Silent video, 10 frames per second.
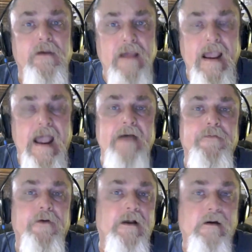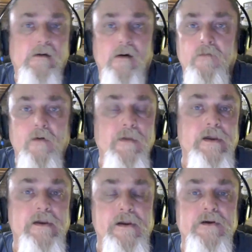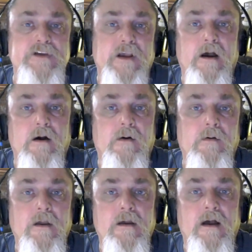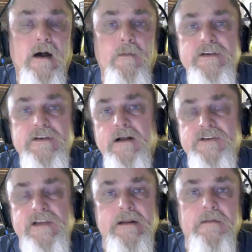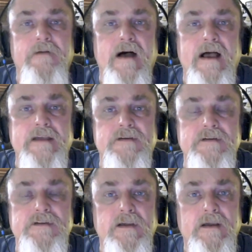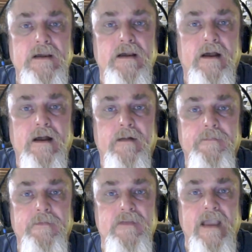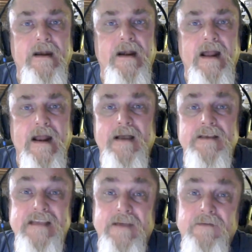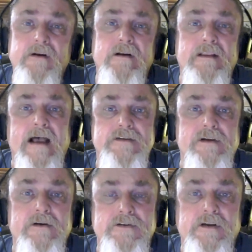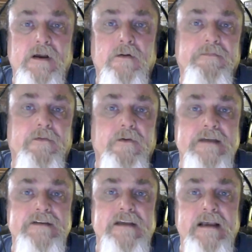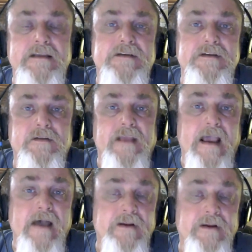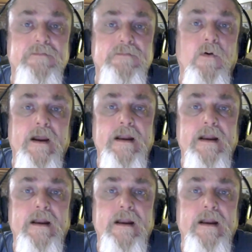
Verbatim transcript: Africa over a million years ago, uh, we start seeing the fossils um, dated at about 700,000 years ago with Floresiensis so the evidence for it,